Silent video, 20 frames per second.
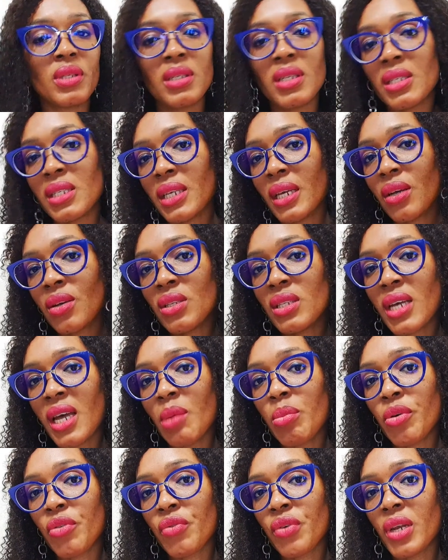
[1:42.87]
The second
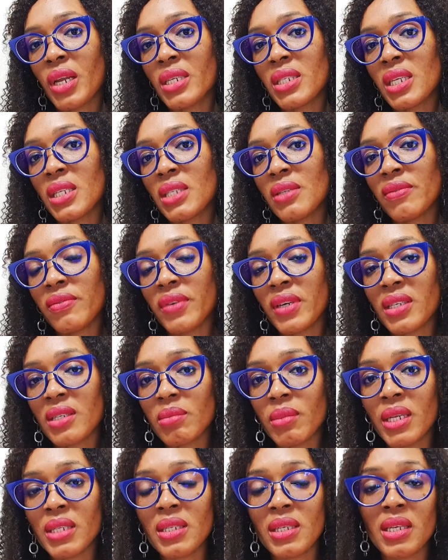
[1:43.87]
type of real estate
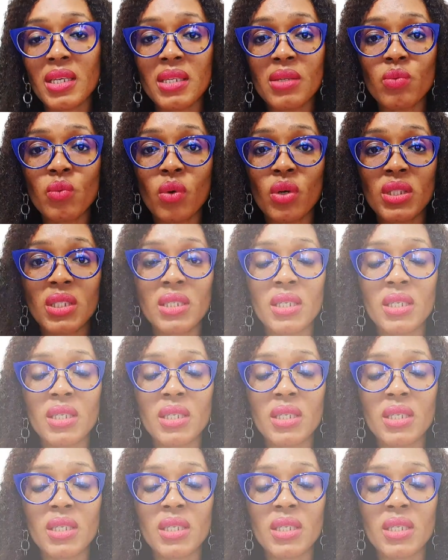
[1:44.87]
investment is what